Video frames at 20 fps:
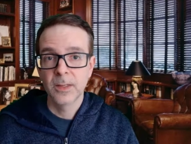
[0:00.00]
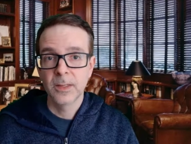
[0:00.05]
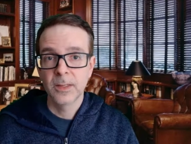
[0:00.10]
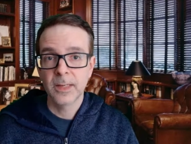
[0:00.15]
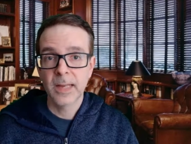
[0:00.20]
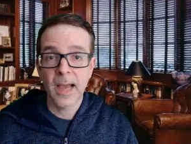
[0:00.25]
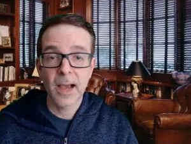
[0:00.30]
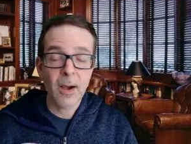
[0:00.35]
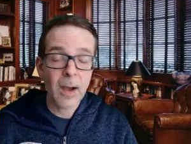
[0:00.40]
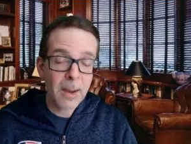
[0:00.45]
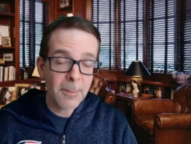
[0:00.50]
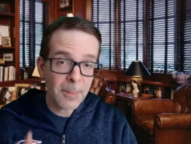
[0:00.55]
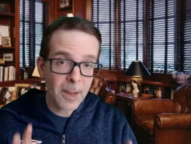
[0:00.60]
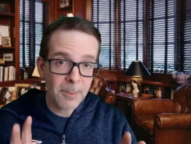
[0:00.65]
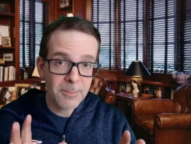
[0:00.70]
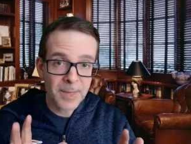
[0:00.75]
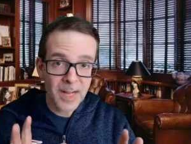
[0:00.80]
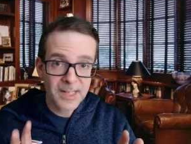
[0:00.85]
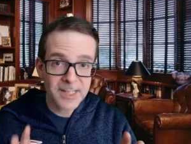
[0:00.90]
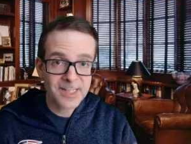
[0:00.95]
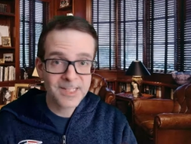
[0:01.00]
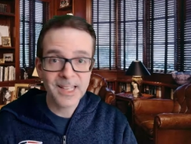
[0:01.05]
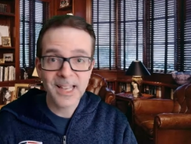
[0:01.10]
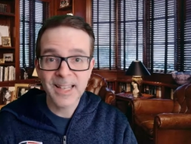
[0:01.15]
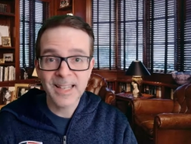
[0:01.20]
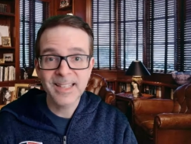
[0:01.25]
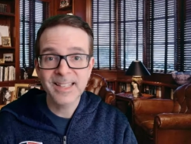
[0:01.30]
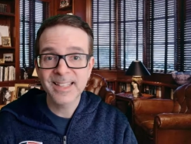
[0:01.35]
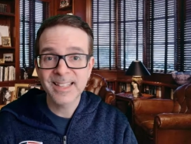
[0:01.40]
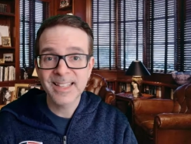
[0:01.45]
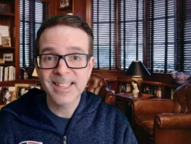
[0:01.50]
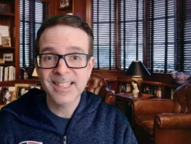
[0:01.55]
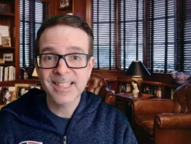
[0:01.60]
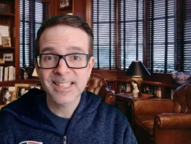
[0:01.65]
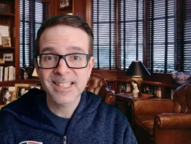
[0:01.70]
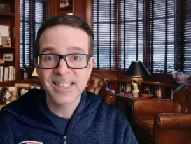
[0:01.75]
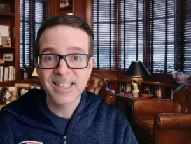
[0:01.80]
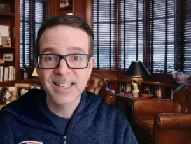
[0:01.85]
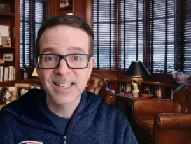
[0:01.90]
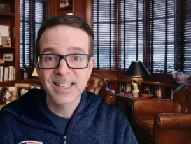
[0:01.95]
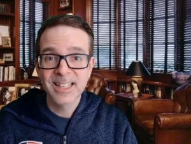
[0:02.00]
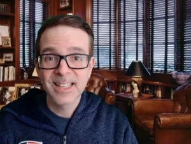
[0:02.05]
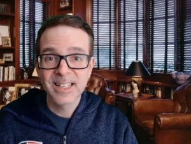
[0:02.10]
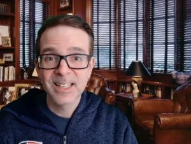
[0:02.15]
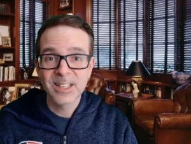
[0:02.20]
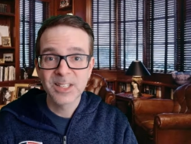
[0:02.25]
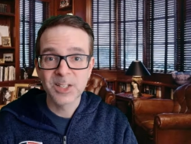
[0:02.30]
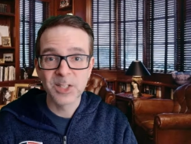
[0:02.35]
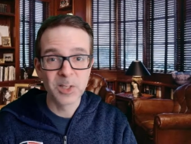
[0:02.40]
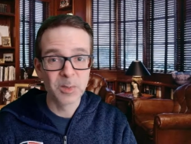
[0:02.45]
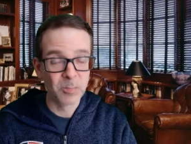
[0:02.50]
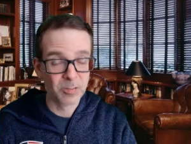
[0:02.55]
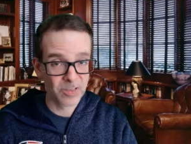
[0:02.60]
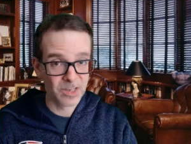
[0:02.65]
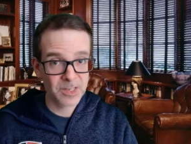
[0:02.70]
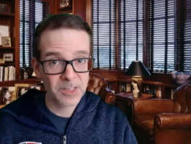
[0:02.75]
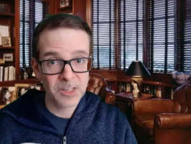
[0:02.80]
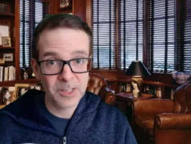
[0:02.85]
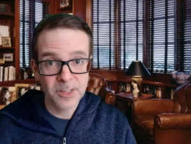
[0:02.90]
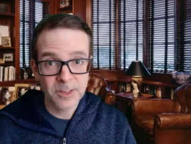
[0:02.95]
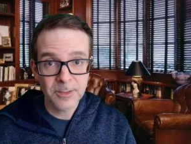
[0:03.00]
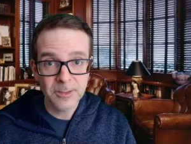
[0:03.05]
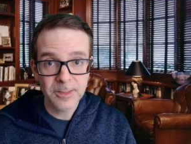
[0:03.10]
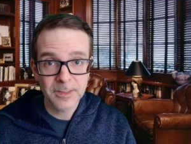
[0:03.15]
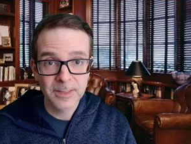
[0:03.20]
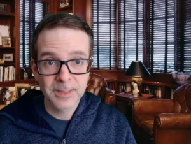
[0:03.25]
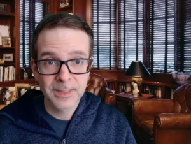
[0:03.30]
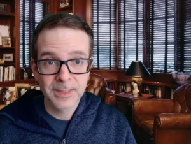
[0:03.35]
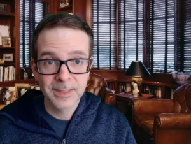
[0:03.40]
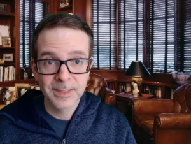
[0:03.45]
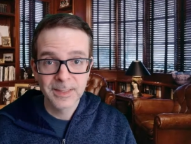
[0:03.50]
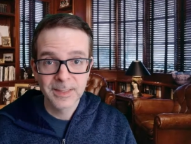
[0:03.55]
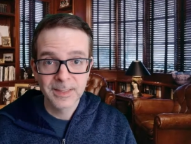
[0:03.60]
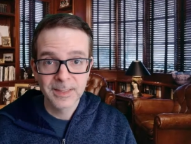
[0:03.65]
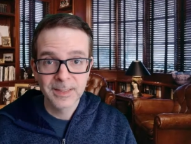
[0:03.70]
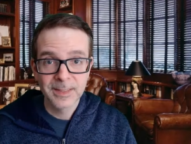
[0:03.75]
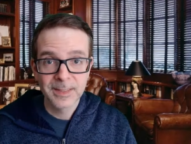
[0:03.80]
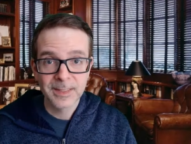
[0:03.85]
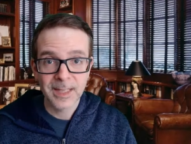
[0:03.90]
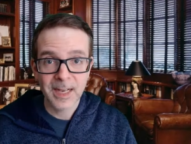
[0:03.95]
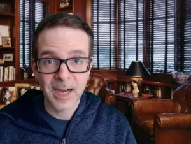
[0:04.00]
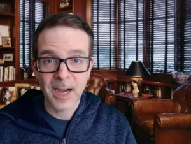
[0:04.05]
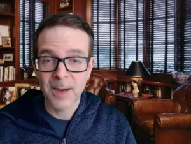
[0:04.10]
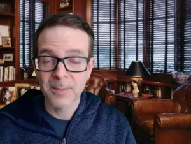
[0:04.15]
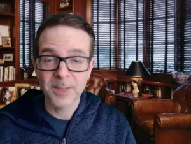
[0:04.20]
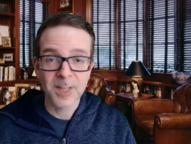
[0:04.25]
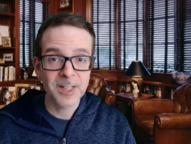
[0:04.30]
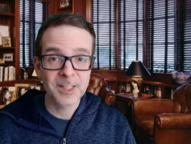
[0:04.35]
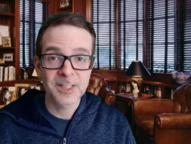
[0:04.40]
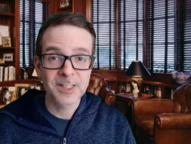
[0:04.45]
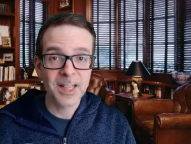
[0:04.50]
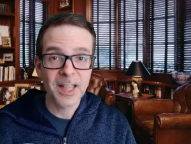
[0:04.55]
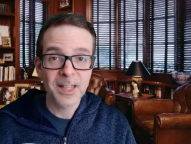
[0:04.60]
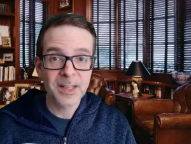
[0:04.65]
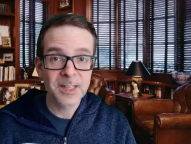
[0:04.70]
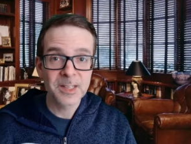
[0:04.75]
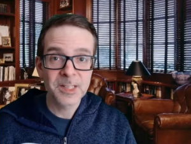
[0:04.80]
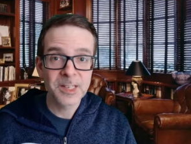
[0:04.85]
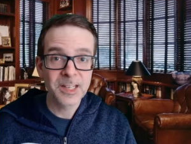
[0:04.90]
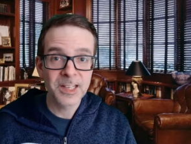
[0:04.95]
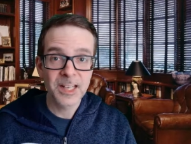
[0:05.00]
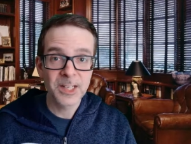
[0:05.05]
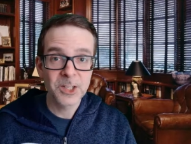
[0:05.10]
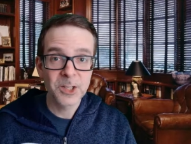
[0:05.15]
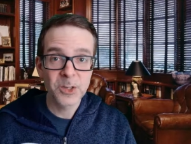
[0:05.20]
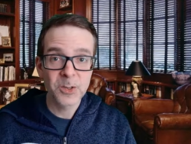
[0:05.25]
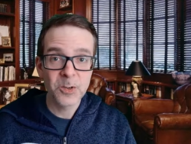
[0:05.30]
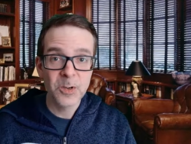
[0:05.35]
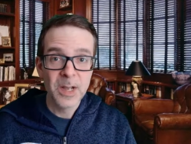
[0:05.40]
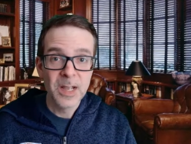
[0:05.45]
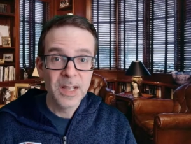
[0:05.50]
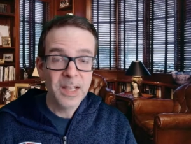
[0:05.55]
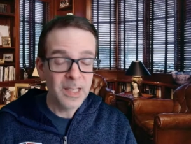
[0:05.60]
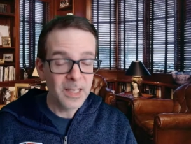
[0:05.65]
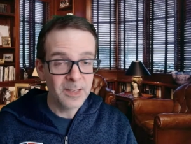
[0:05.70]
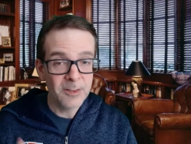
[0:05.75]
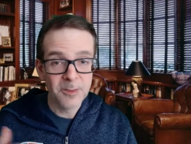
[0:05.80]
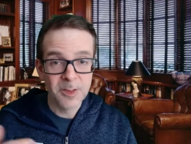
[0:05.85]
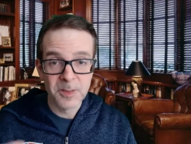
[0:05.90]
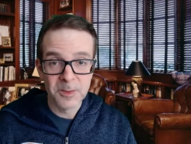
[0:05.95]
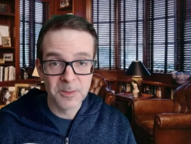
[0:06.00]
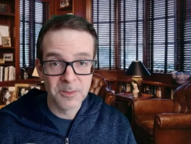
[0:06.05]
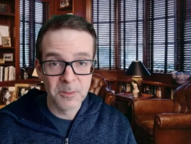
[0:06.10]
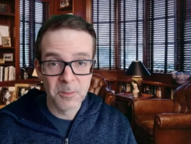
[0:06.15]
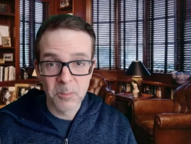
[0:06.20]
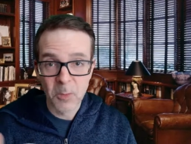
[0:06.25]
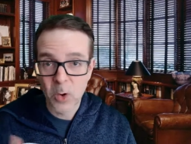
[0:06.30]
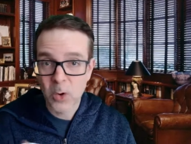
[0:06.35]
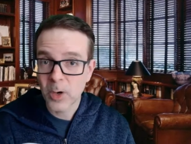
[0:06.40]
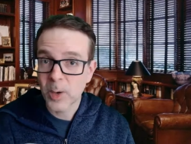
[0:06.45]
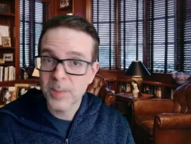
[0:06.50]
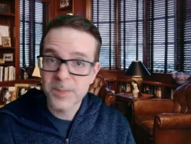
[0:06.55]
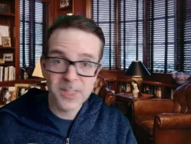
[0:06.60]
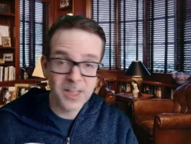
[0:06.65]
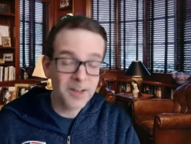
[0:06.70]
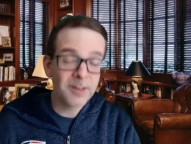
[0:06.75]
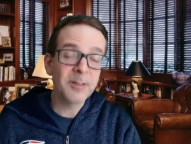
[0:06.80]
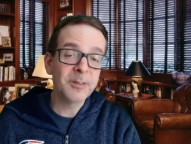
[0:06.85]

Now, I'm, I'm not saying this to depress you. I'm not saying this to get you even more upset.